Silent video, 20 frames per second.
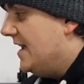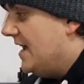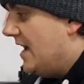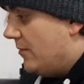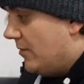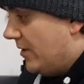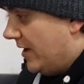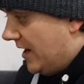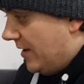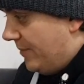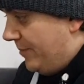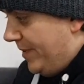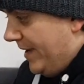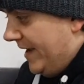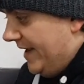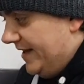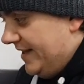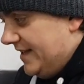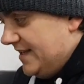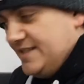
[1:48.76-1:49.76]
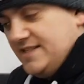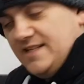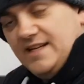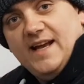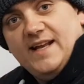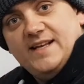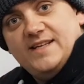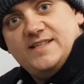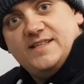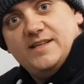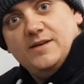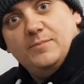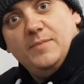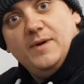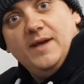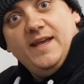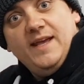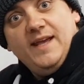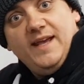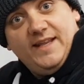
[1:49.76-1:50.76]
and we're going to pit this against them
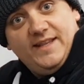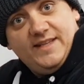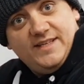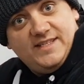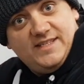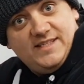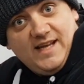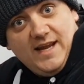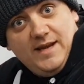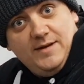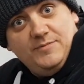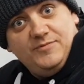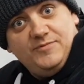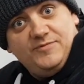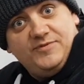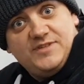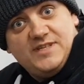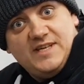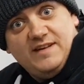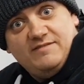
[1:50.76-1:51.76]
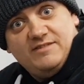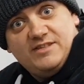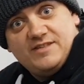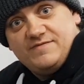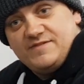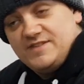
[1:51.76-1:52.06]
in the same series of